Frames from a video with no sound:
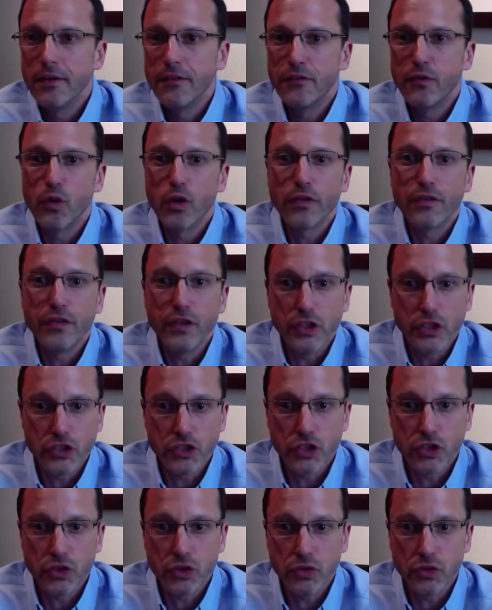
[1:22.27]

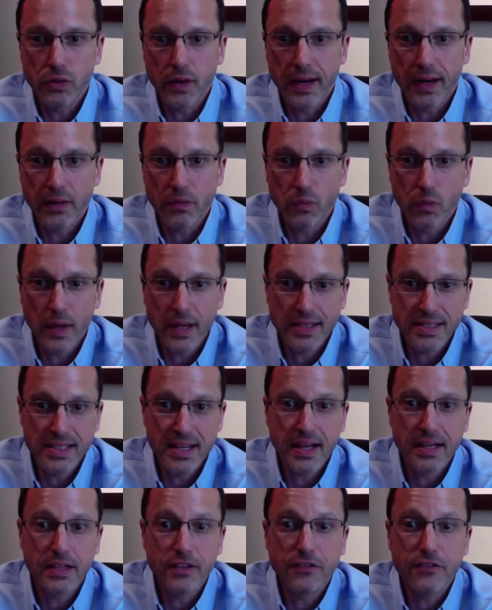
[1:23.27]
4'2" and weighs
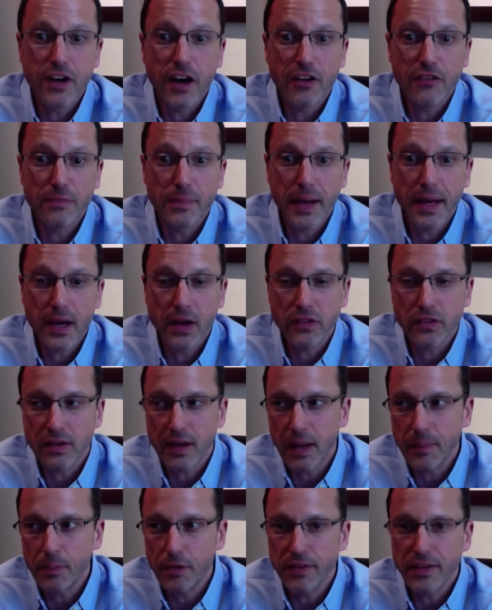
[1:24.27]
95 pounds,
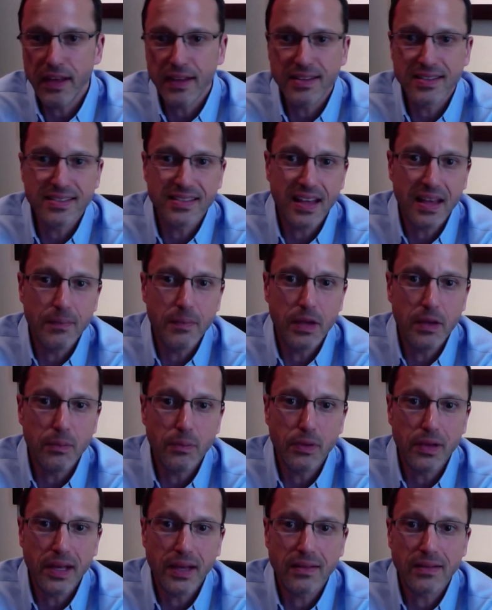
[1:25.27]
and I put that same
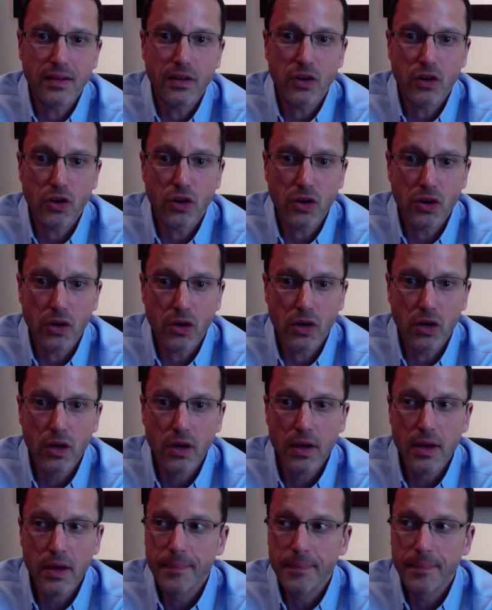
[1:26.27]
implant in her,